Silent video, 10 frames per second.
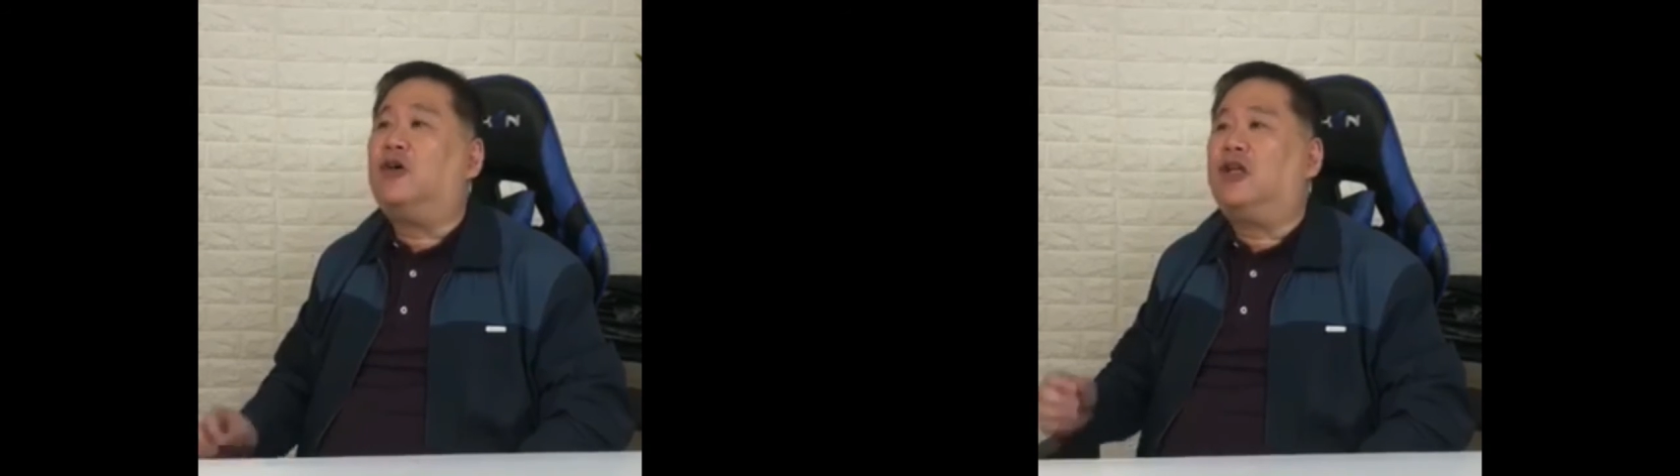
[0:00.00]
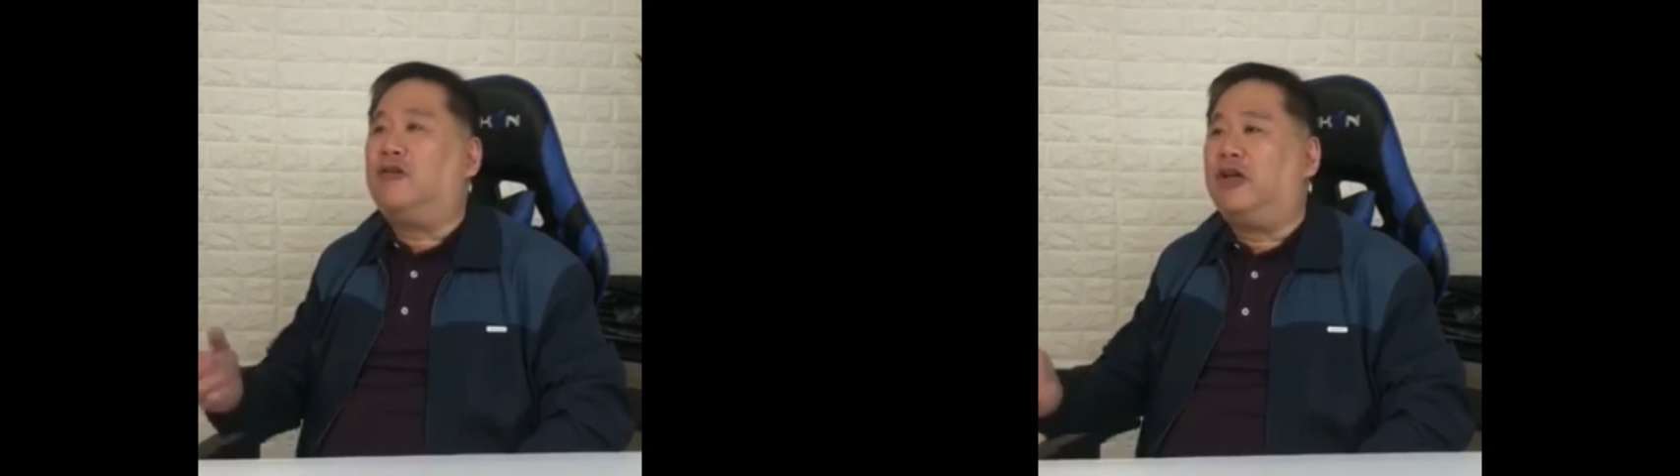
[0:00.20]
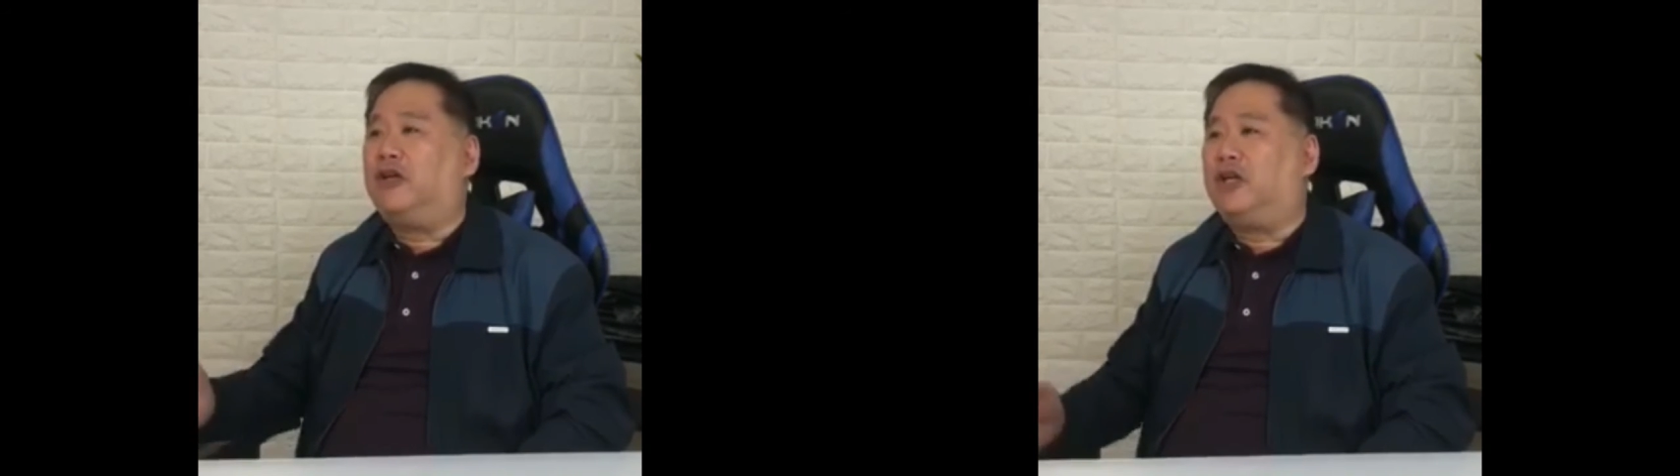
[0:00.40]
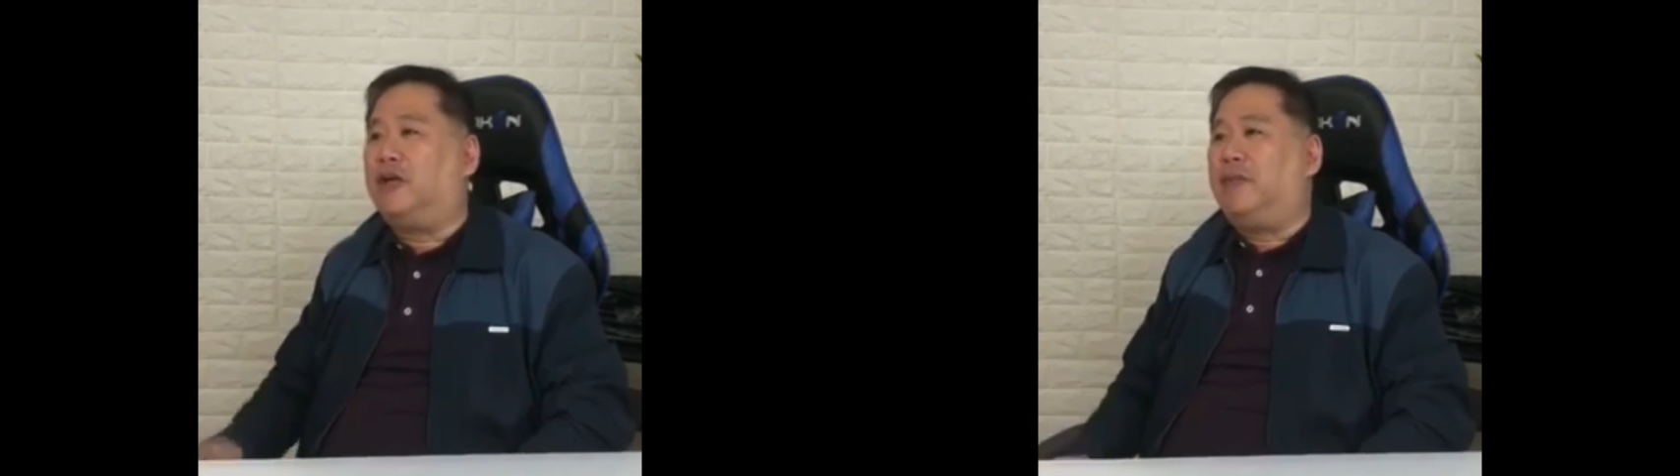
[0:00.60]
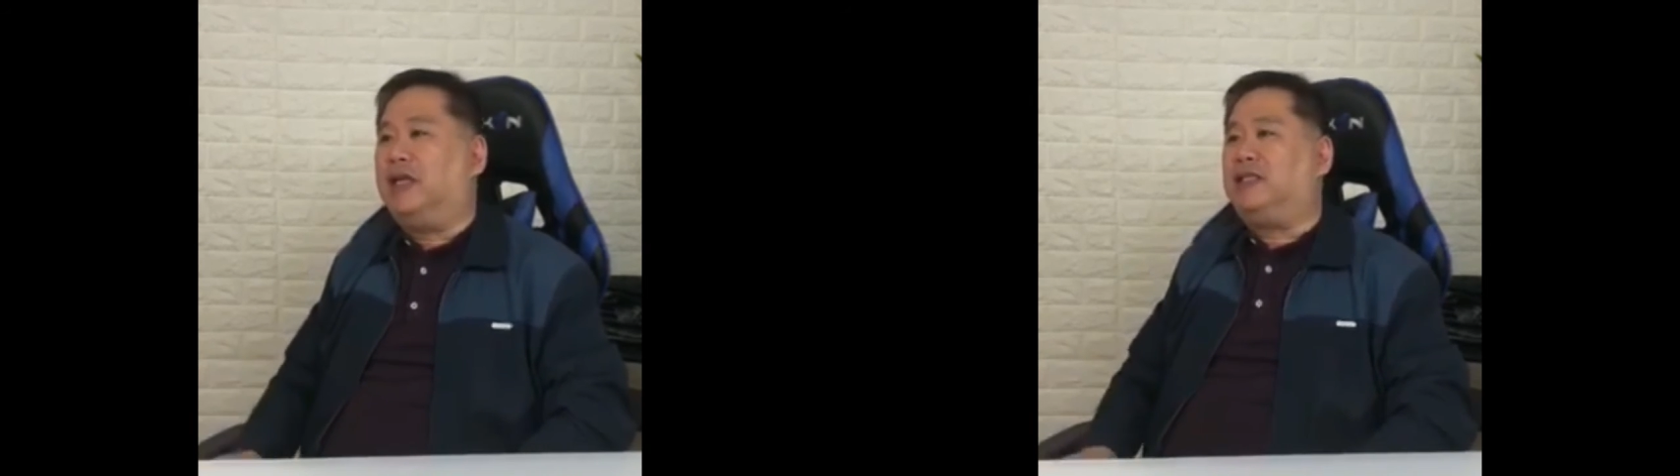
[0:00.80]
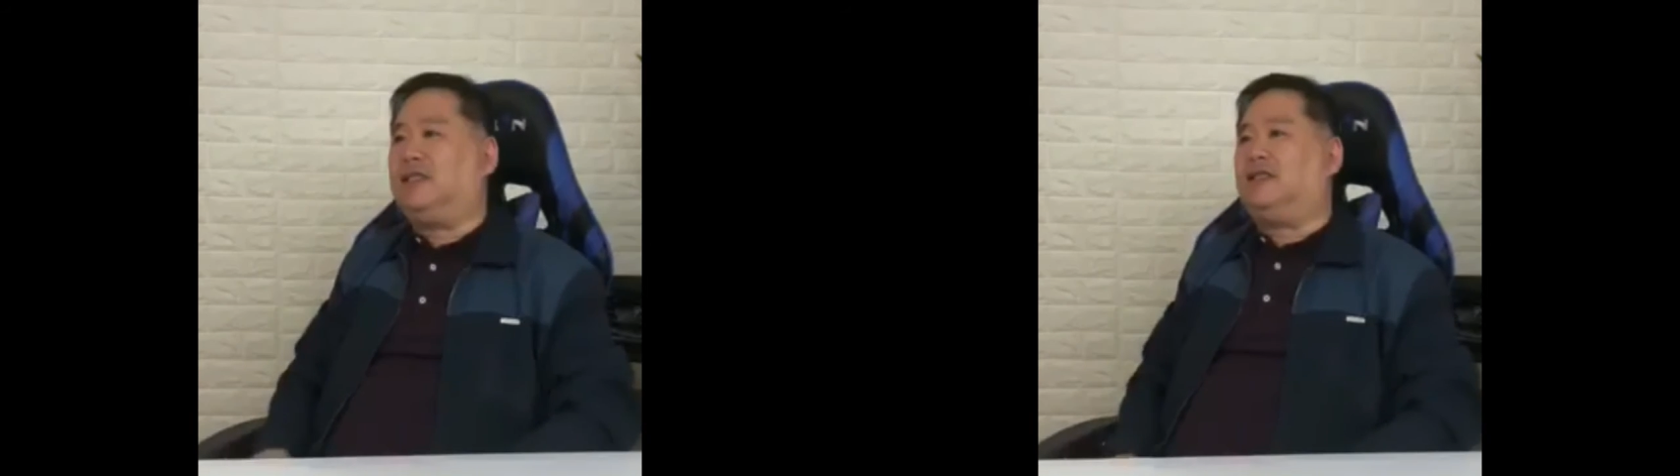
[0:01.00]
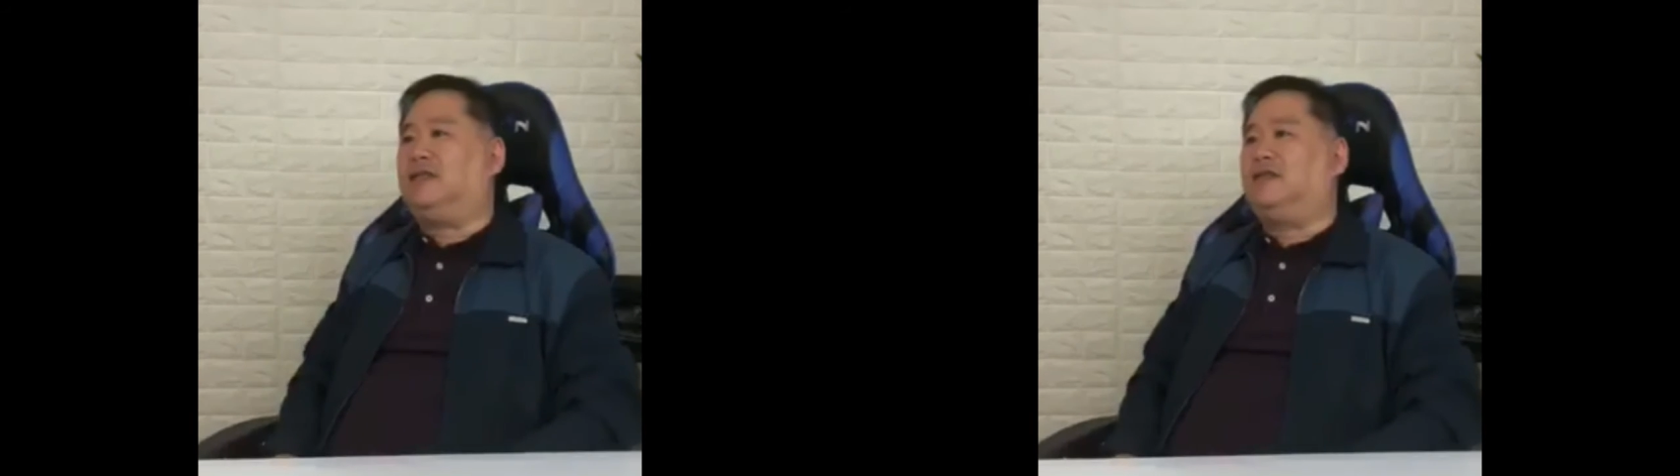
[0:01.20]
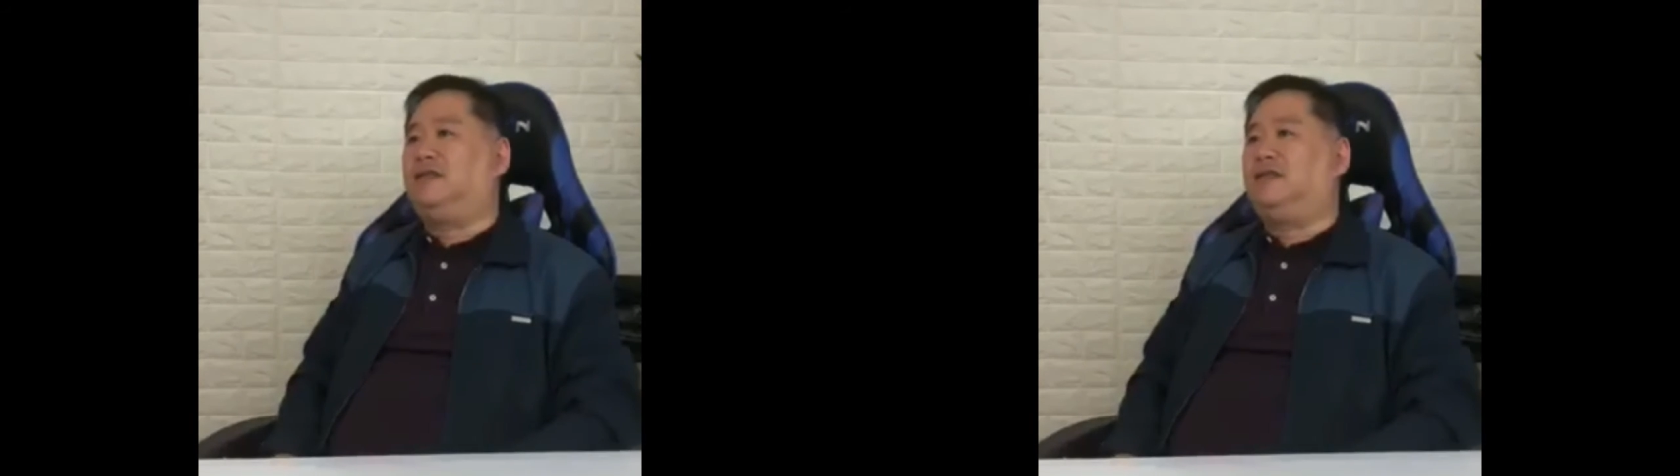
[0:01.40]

on a regular basis.